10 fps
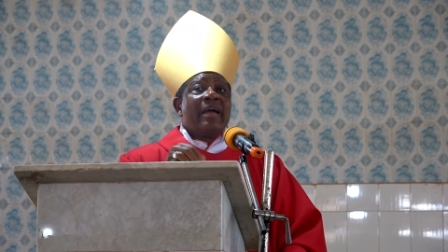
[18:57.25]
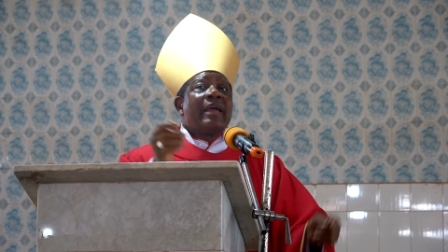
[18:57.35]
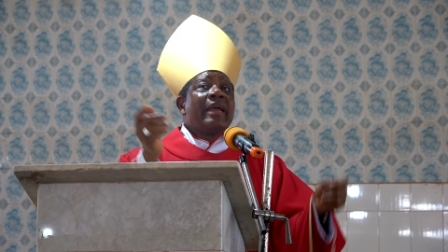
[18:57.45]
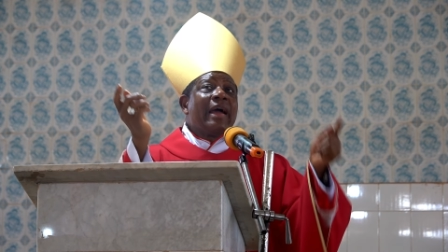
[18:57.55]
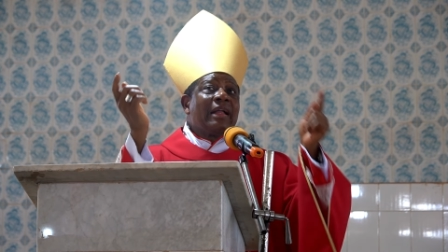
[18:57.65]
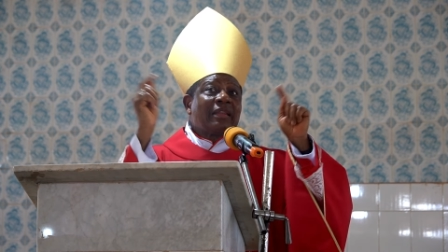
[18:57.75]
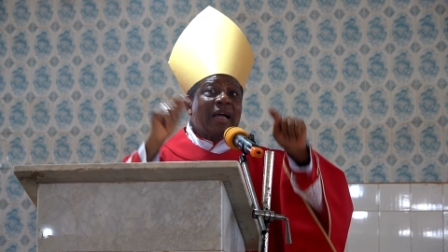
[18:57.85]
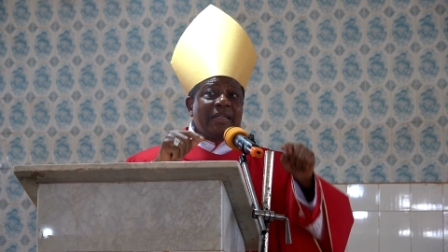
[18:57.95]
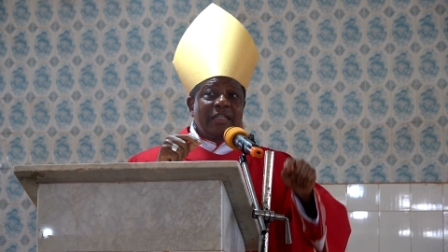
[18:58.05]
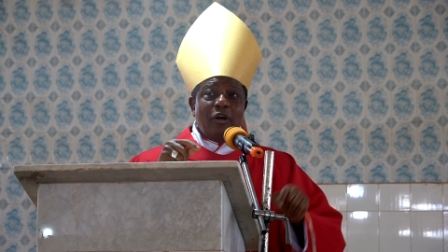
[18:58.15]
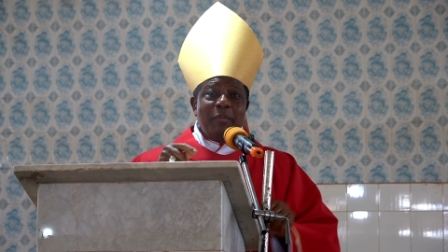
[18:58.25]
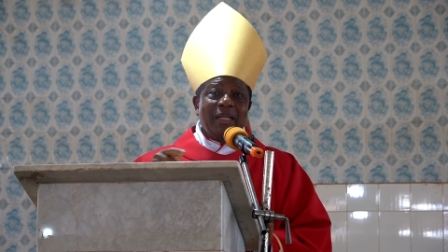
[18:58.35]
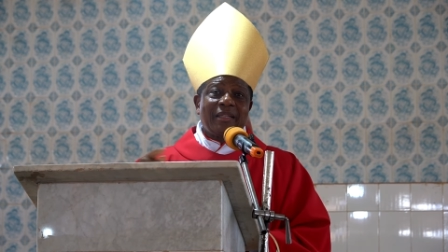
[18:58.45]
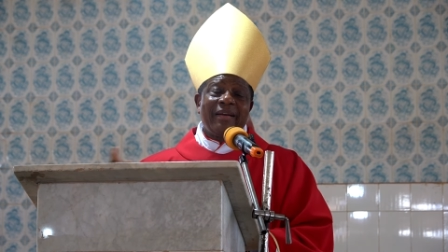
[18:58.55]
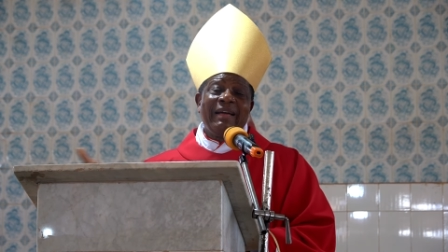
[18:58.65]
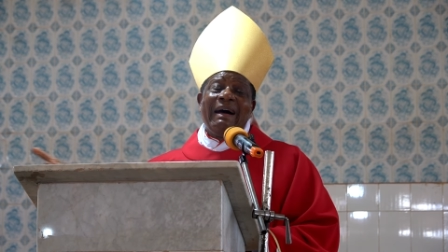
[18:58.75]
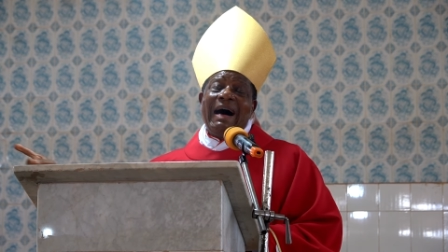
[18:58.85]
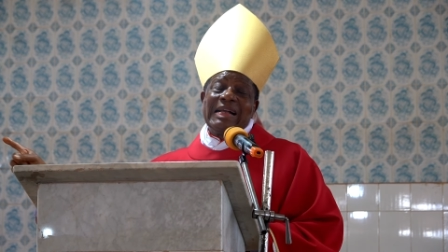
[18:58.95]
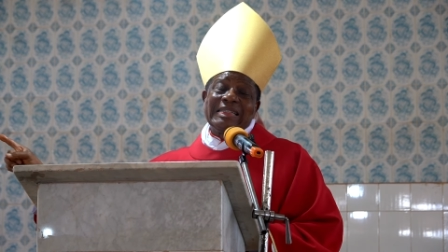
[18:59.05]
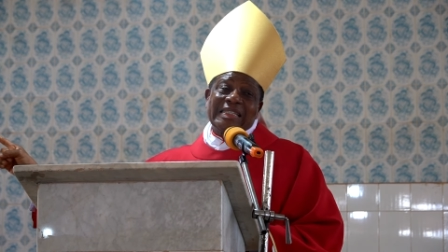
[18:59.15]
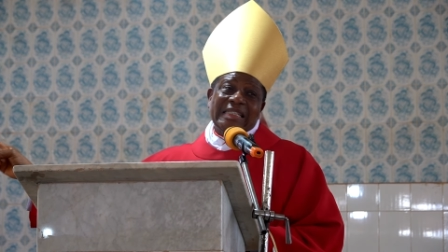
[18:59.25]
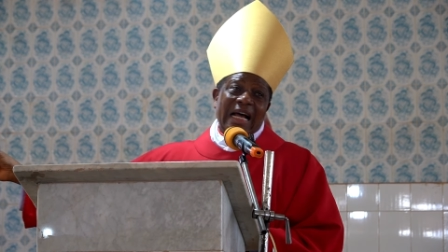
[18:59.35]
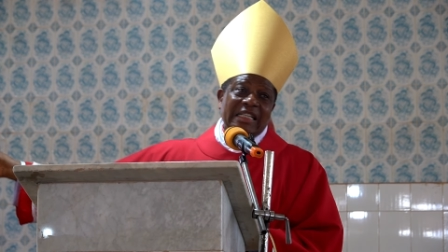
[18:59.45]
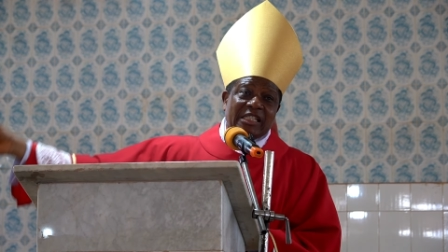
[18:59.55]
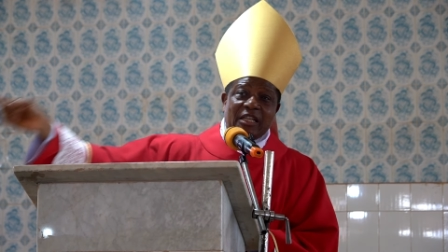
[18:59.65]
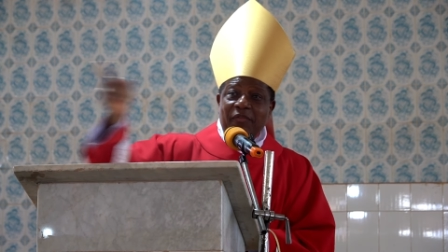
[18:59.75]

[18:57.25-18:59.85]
He entered the dormitory and searched